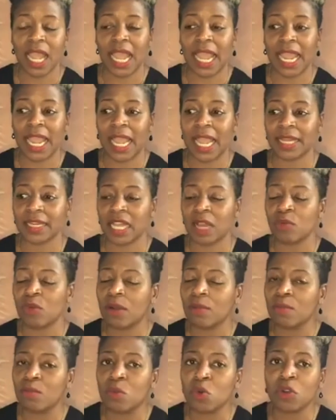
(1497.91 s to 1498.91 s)
And I
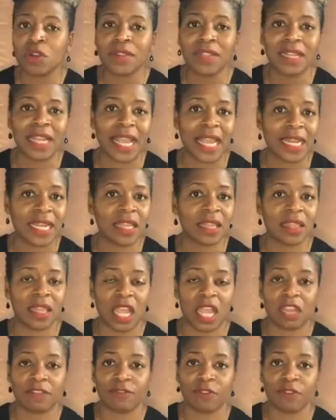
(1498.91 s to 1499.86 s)
want more than anything for